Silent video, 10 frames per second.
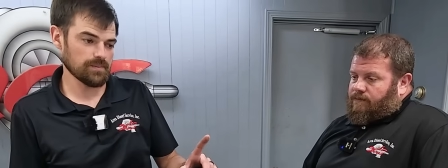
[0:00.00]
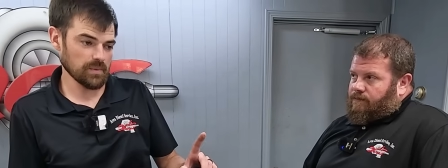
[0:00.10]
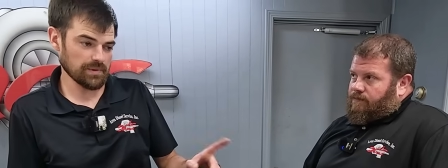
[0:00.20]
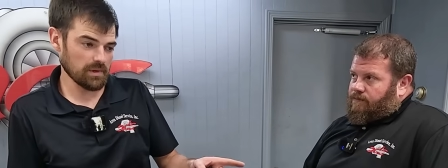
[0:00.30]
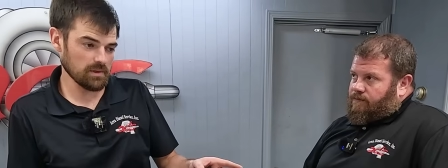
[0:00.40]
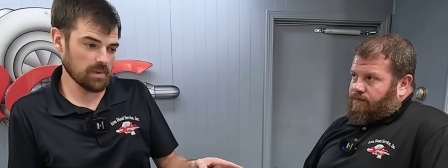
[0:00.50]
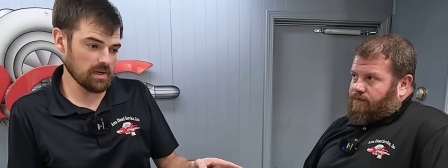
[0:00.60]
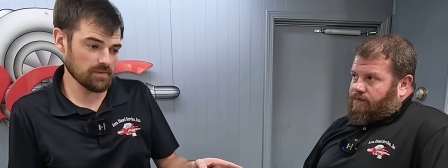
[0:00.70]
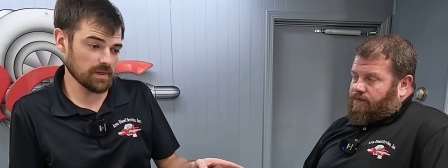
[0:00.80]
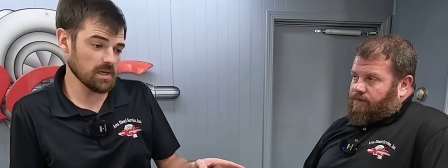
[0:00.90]
Speaker 1: With all the
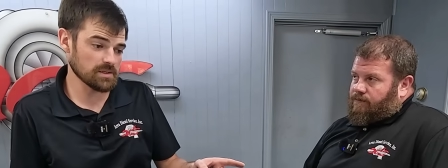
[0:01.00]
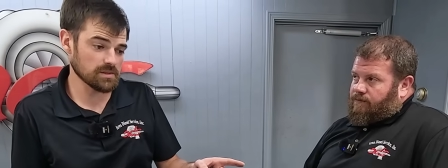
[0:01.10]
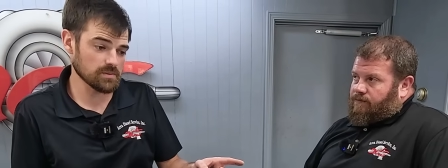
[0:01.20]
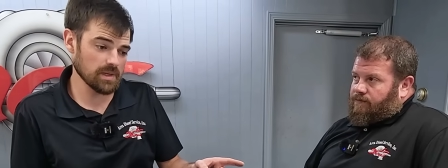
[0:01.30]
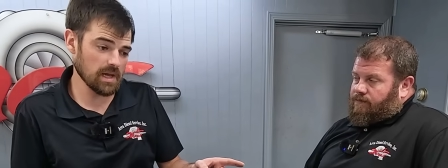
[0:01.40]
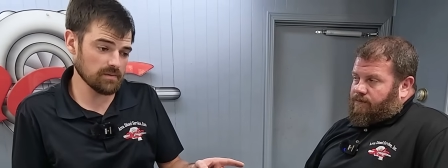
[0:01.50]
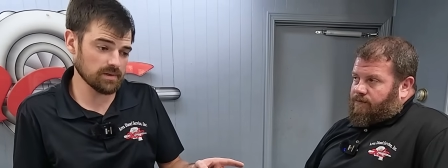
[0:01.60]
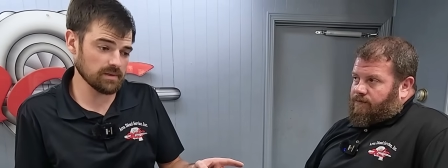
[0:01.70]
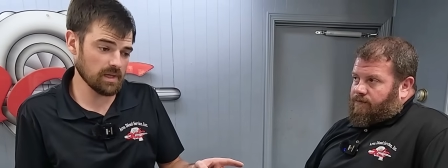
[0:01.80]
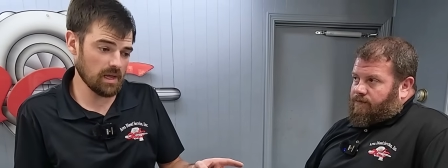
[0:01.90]
modifications we have
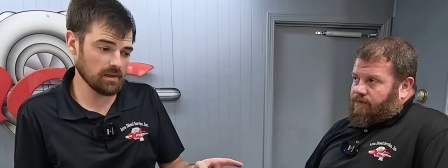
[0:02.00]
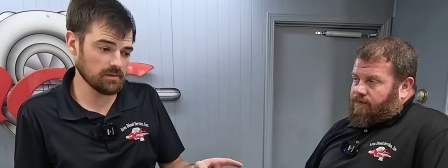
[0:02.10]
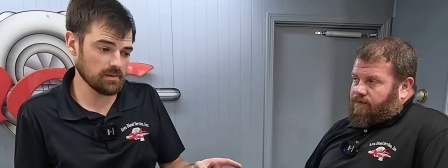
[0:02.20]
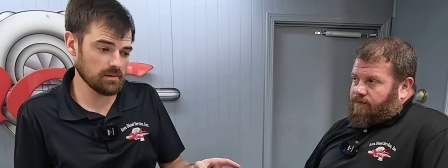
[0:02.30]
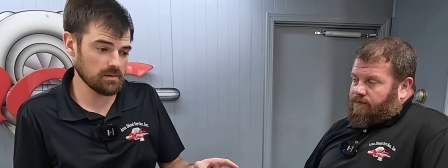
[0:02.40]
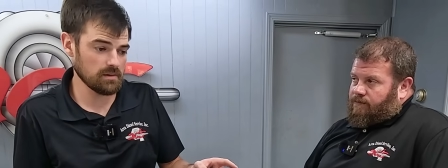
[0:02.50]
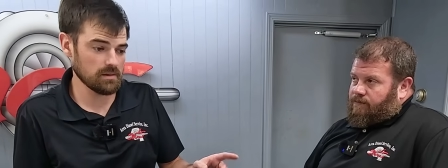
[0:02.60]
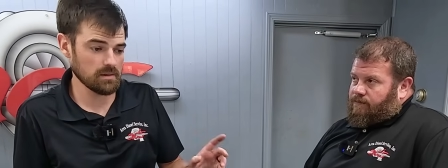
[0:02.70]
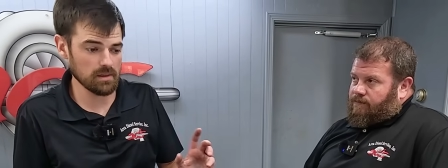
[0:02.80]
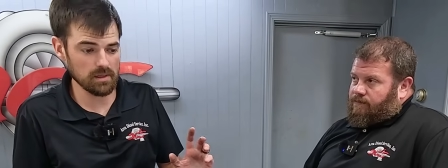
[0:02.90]
in that,
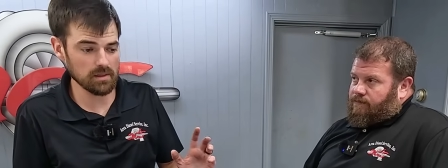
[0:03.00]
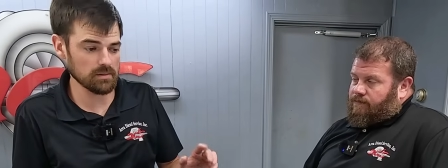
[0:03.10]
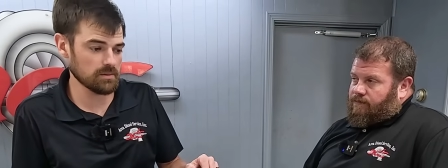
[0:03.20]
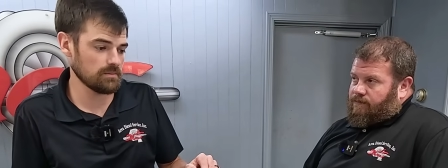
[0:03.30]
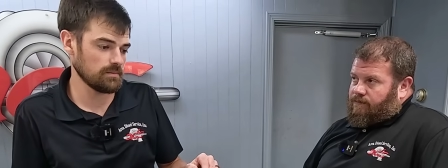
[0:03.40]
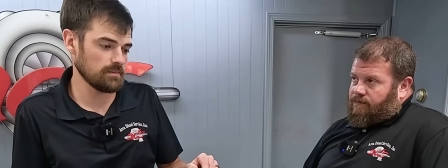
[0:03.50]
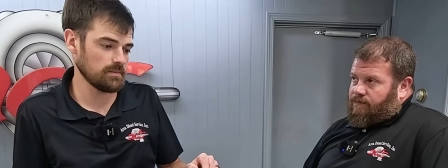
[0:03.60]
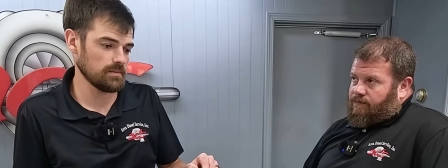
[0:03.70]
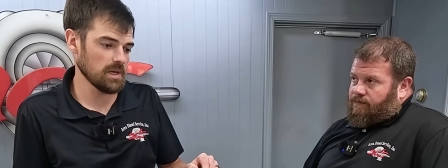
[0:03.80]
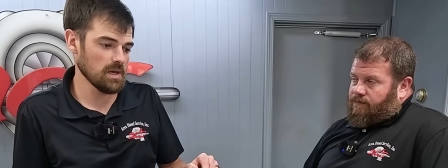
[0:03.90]
and
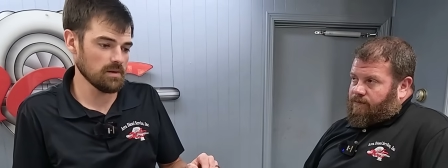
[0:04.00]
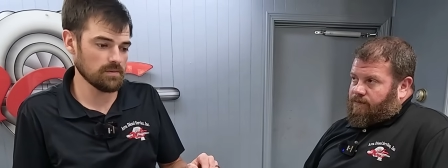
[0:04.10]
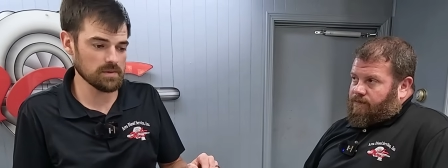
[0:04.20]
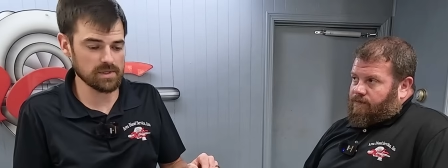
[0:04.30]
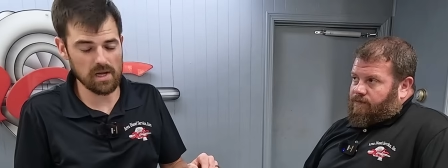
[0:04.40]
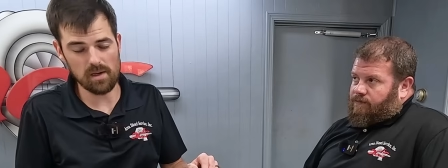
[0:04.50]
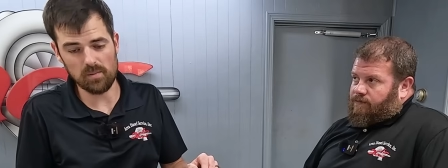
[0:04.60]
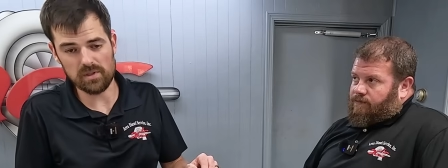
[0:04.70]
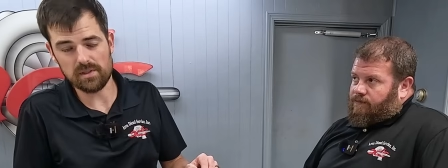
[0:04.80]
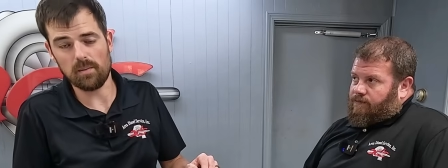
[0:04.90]
first time
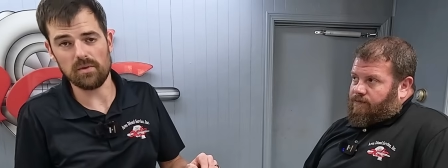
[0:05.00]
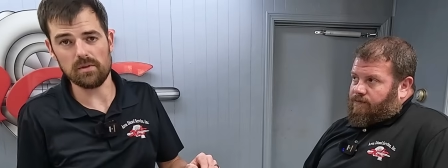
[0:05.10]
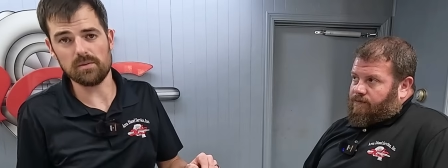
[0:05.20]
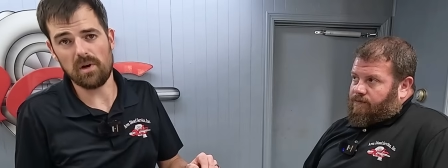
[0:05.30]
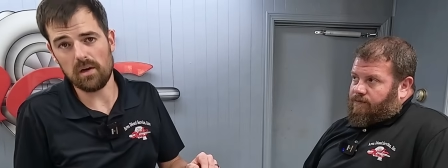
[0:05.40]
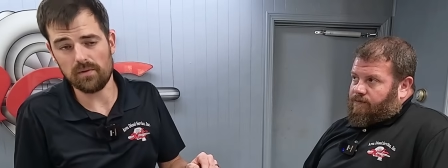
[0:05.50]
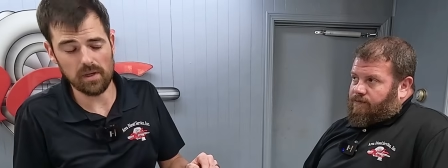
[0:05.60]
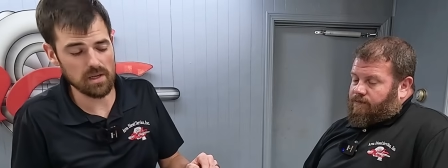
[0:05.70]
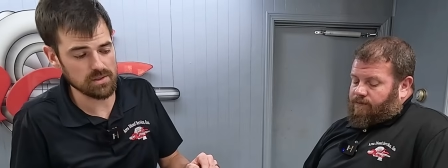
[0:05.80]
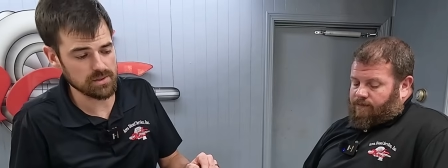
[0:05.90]
with some of those
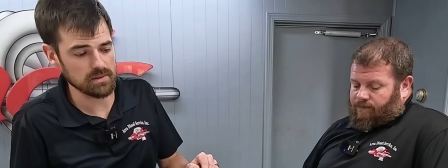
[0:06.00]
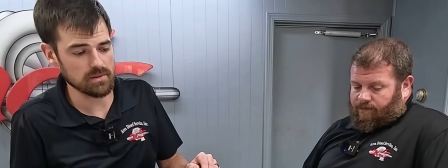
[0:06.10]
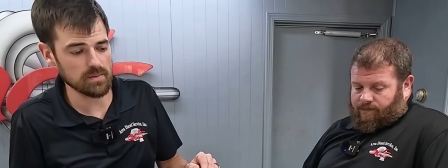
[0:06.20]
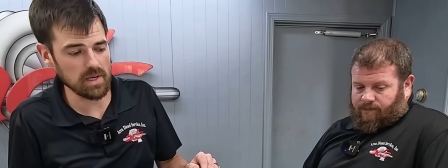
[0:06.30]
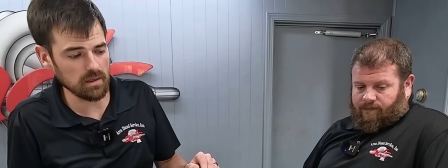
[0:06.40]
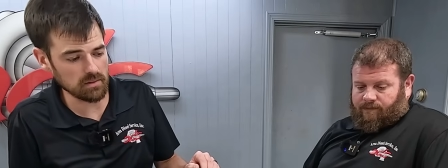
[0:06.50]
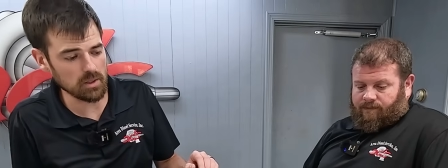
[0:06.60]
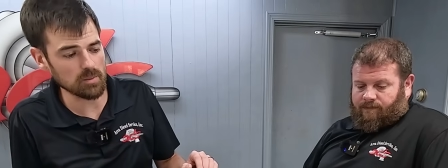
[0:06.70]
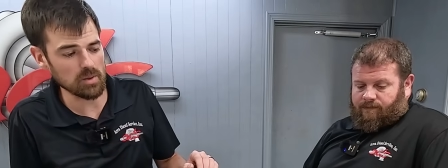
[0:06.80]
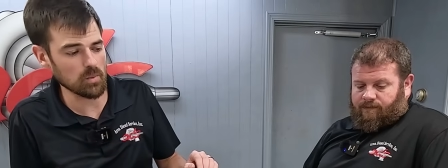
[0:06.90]
modifications, we had a
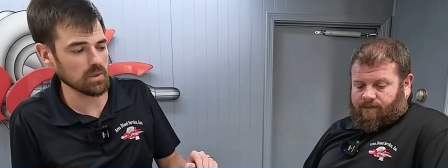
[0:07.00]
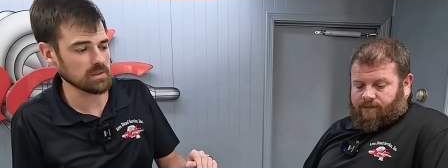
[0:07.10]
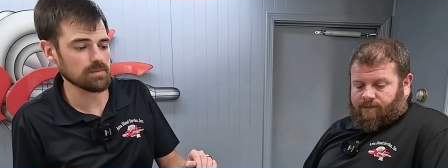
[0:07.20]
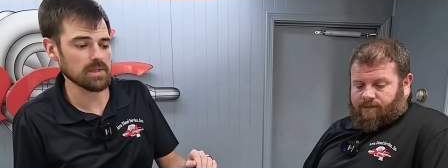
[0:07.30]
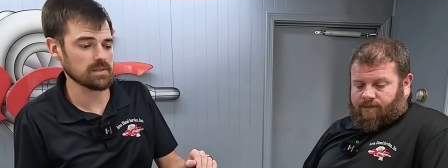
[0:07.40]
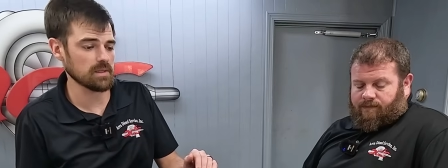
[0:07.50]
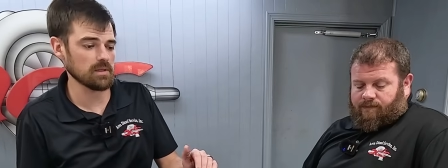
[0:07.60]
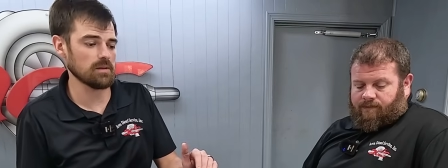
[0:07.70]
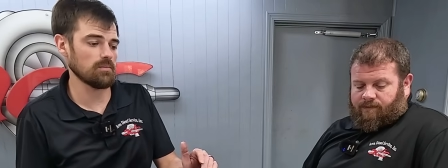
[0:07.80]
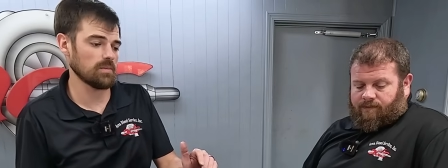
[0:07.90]
little bit more expense in
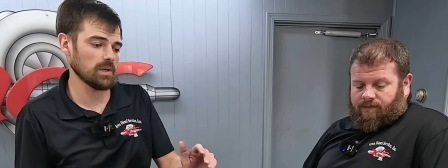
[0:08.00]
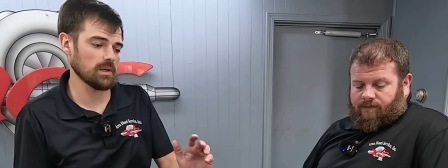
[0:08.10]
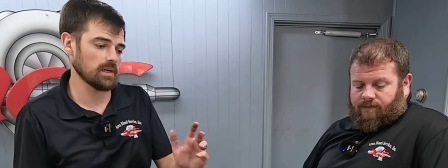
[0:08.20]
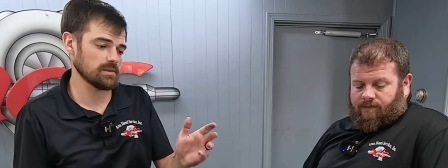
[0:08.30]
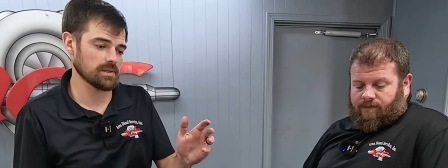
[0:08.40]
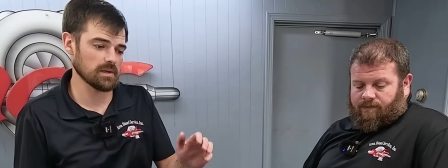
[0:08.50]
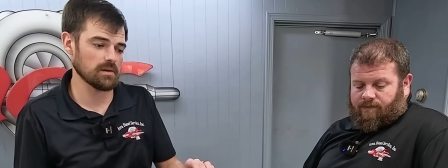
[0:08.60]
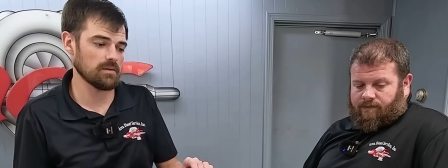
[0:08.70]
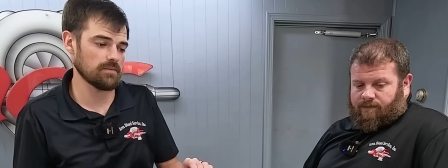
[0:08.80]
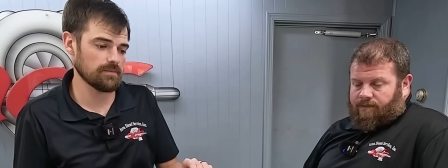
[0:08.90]
it, but I'd
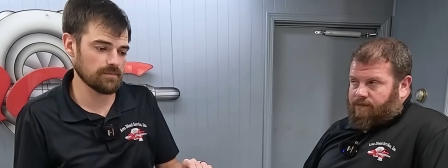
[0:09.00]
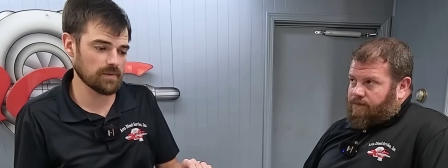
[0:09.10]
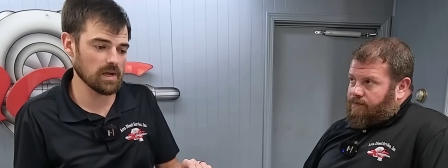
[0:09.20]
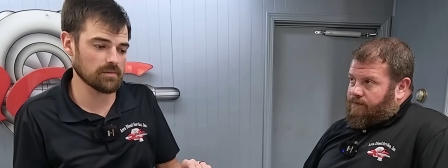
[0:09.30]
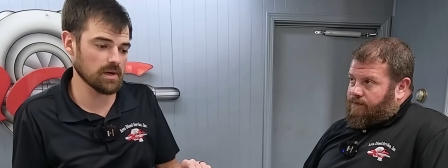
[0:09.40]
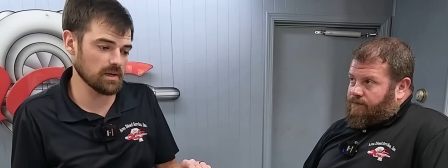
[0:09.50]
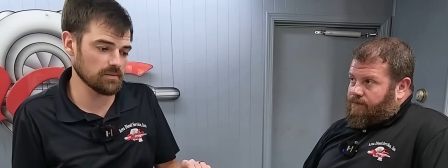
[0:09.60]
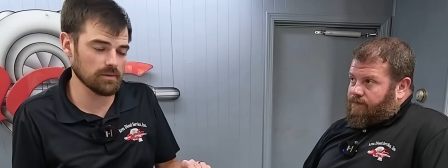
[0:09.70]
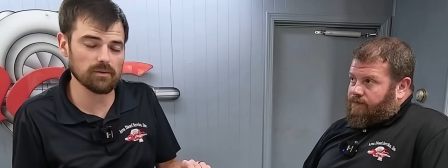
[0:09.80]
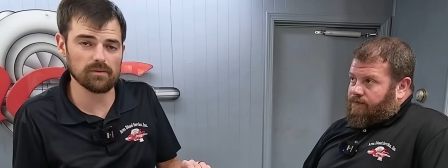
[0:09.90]
say
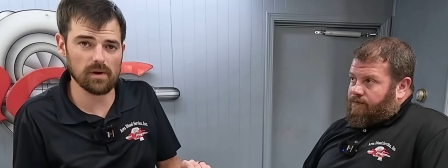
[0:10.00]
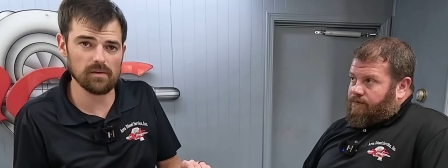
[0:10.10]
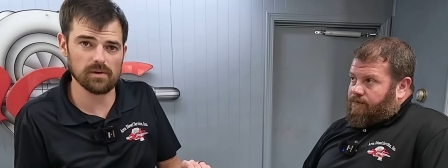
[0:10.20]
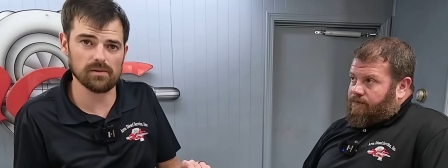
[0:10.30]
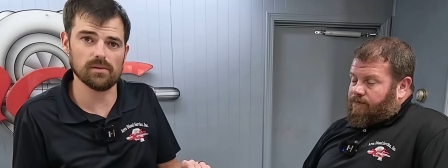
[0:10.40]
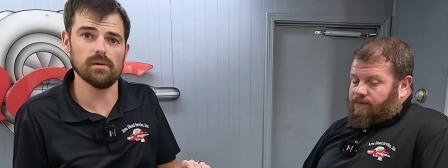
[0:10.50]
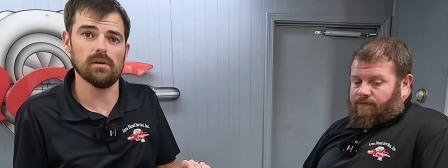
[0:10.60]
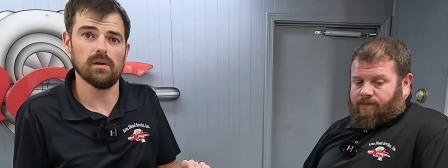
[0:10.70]
$5,000, $5,500.